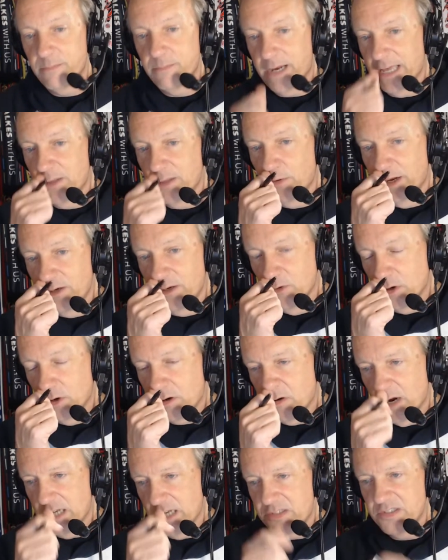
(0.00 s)
By the way,
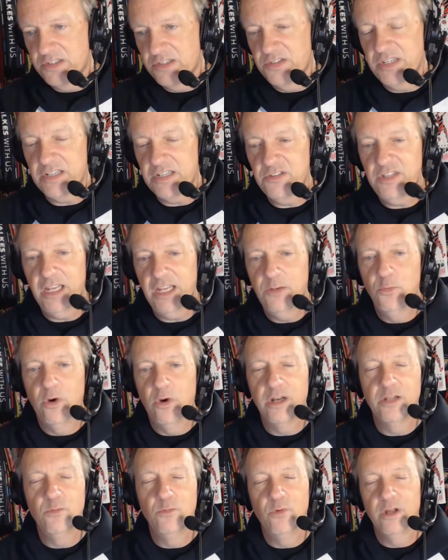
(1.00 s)
Norcross is
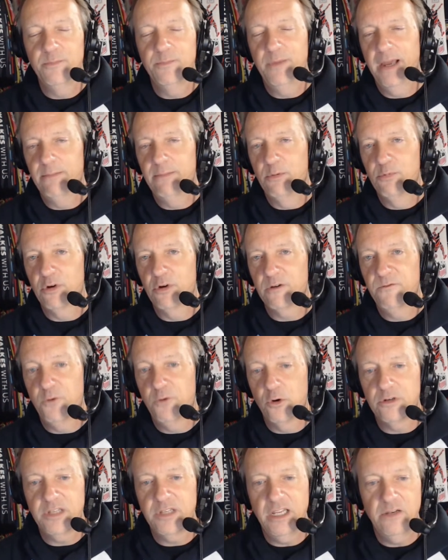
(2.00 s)
16-1-1. Pebblebrook
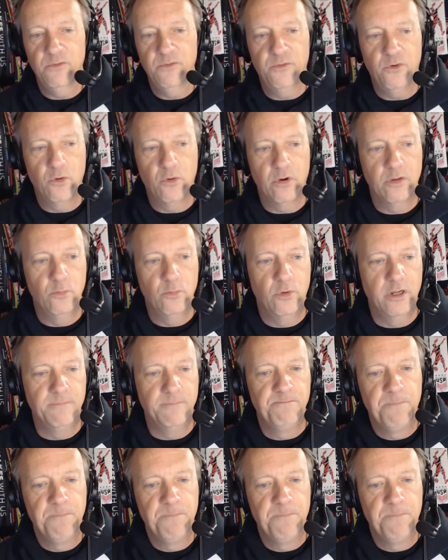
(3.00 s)
14-4-1.